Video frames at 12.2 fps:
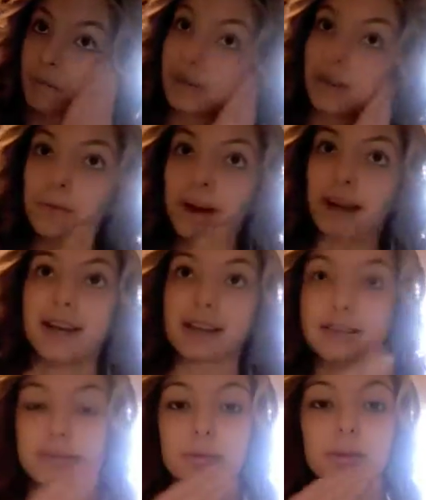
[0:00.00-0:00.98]
than my
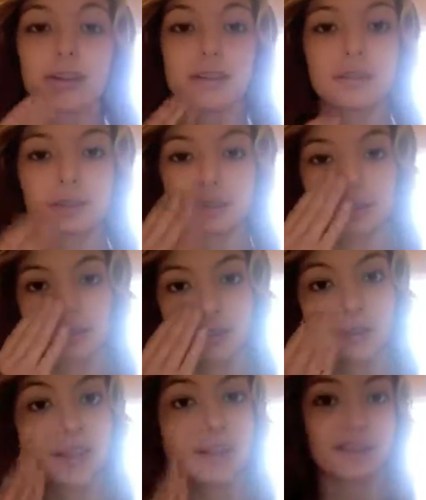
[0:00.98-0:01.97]
hands would.
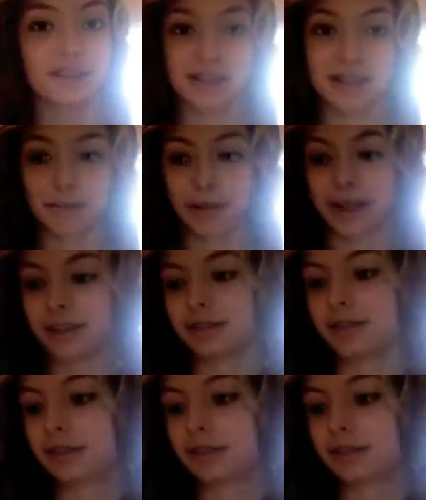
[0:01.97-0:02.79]
That's just me.